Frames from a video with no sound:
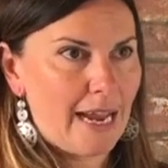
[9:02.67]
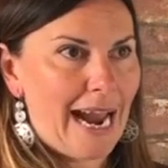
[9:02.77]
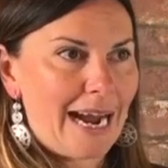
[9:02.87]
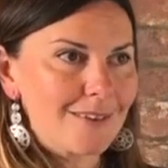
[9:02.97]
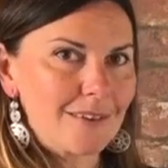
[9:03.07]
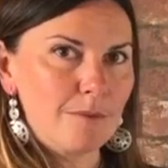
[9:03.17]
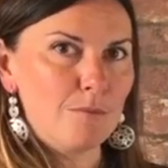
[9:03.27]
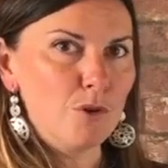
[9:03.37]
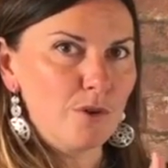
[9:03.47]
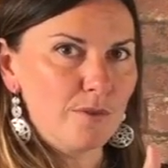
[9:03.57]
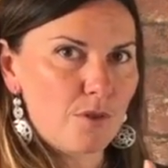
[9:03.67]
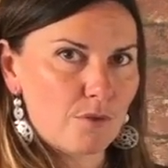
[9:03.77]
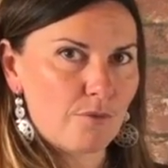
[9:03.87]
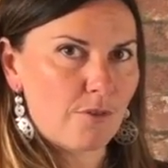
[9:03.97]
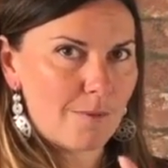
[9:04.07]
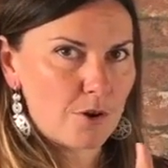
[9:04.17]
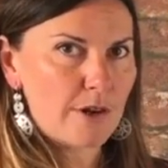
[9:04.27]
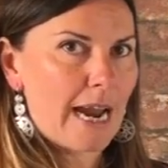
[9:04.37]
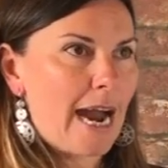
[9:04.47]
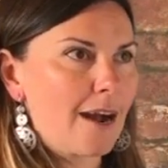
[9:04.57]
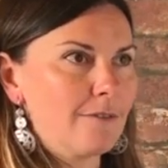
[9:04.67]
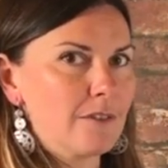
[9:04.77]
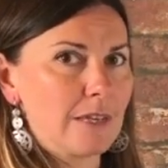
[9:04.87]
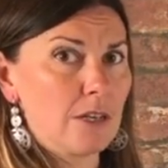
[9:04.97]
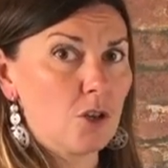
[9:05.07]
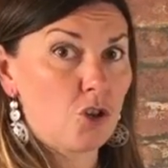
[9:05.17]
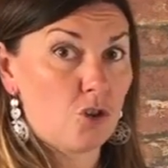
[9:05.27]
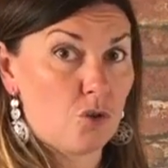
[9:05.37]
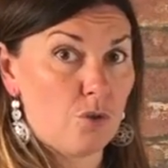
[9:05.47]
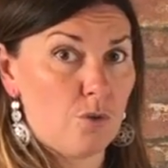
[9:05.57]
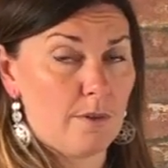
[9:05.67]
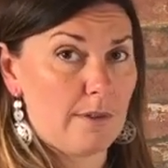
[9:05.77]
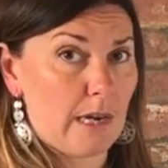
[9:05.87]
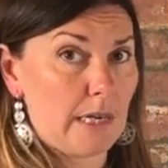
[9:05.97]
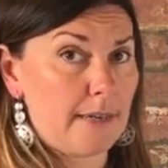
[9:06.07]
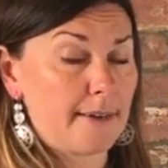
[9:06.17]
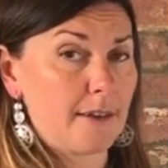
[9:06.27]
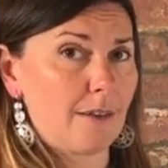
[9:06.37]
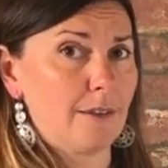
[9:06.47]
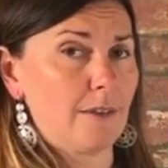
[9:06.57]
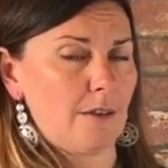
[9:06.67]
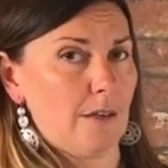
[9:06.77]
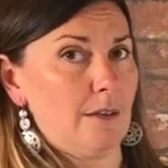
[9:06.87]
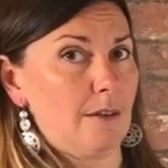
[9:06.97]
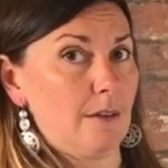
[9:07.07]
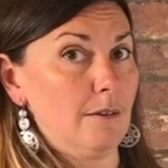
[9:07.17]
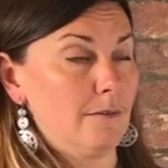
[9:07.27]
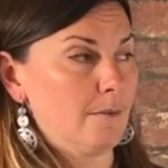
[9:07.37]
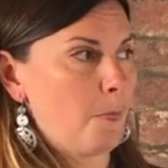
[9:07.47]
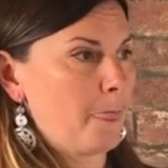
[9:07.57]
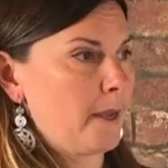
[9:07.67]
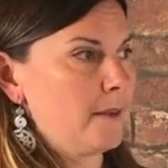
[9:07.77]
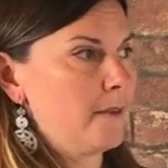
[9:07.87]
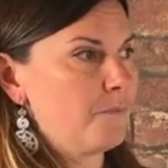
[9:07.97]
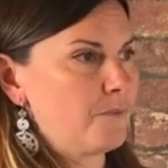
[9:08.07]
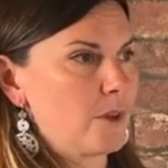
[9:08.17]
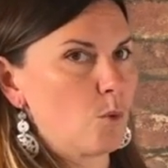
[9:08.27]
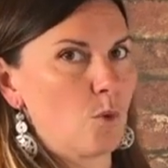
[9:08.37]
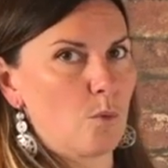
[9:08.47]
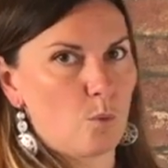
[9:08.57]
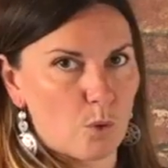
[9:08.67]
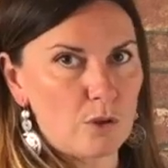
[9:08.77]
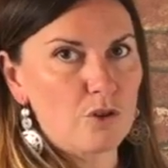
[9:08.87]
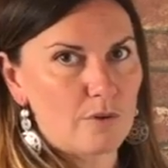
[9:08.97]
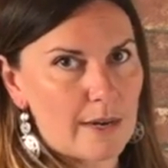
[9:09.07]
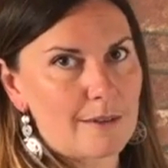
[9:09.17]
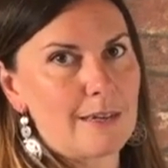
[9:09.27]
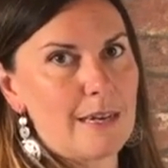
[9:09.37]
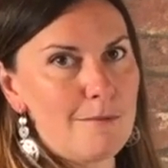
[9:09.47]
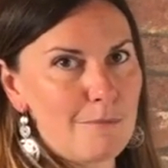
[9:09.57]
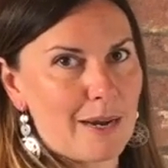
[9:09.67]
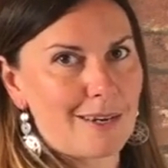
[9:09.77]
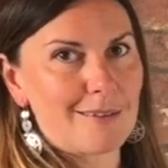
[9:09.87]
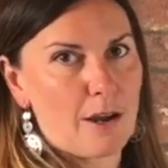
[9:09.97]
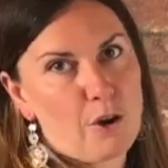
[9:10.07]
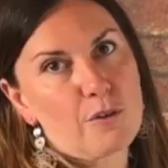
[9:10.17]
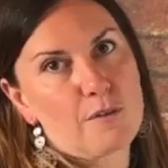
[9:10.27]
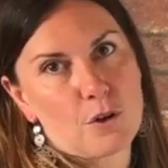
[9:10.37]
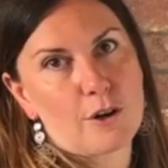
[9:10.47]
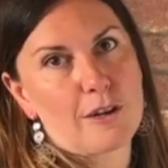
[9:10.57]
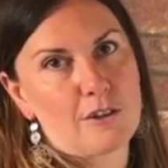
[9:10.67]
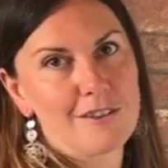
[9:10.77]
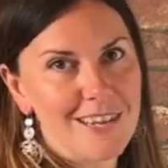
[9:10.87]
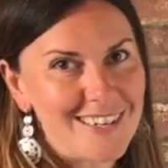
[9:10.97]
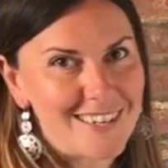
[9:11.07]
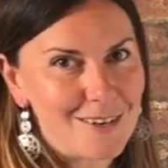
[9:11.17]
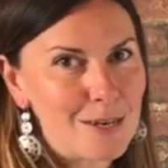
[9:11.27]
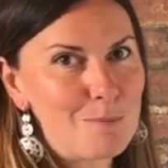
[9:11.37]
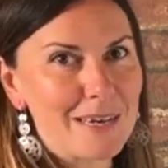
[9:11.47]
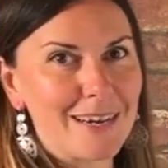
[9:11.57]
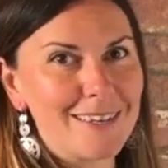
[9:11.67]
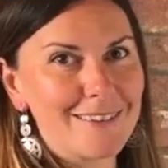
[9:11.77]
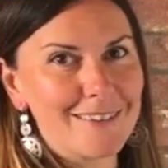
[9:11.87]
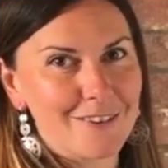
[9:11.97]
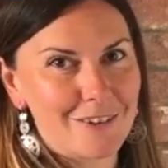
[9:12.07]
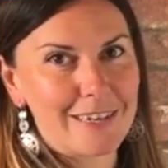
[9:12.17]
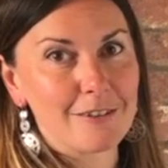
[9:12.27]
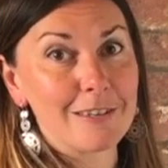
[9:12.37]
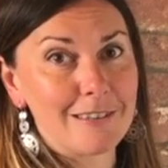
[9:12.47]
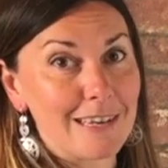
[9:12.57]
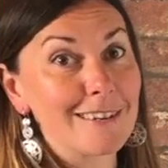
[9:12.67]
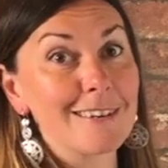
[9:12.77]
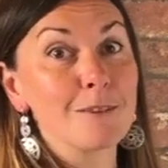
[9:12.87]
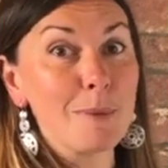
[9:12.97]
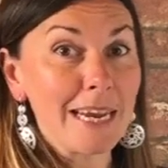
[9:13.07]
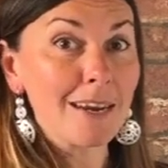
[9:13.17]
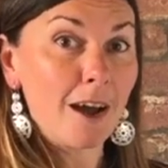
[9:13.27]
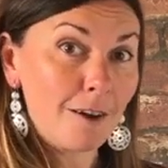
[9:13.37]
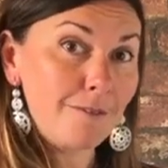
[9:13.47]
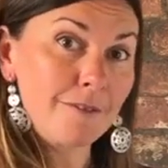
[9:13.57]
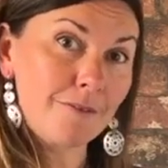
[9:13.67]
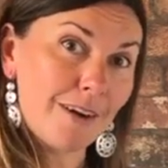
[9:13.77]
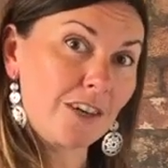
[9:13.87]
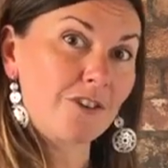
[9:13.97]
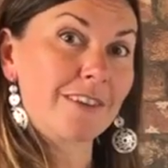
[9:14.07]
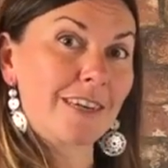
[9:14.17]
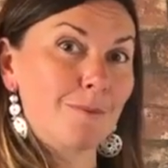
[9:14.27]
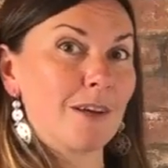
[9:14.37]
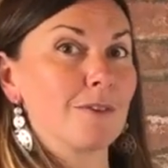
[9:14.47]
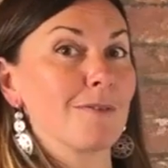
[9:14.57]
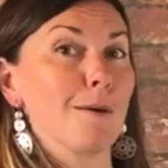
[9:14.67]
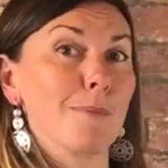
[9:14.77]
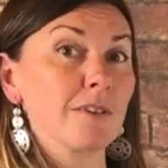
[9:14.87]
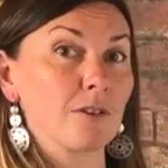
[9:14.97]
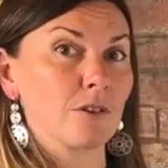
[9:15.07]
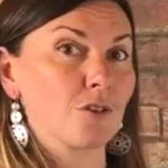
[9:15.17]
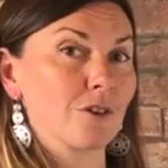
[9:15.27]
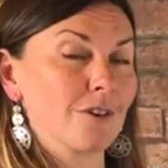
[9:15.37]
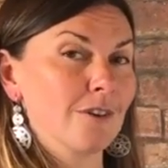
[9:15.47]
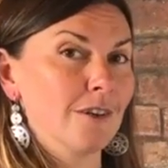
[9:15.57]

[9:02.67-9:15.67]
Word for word: as it moves from your calves into that Achilles tendon will directly impact the health of your Achilles tendon, because your Achilles tendon is made of the fascia that comes out of that musculature.